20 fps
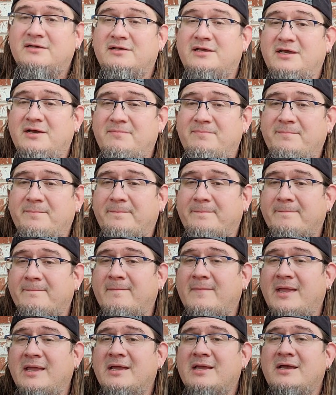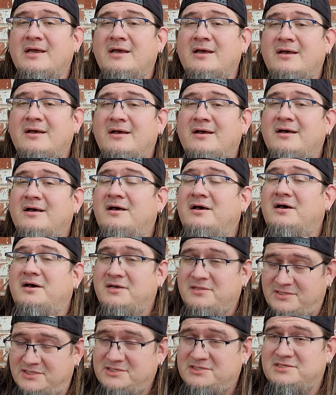yep,
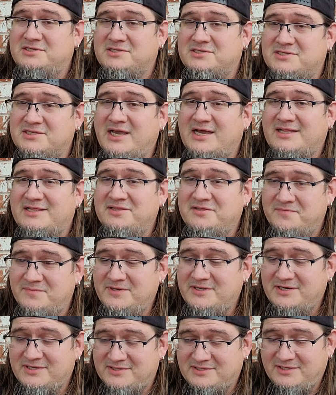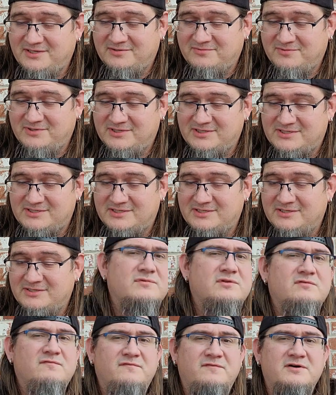this is exactly the bin I thought it was.
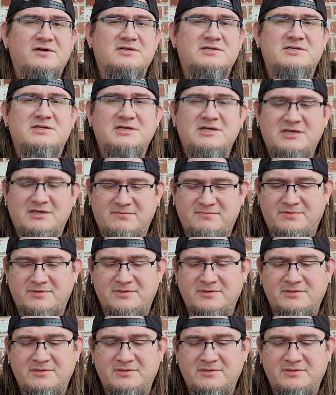First up,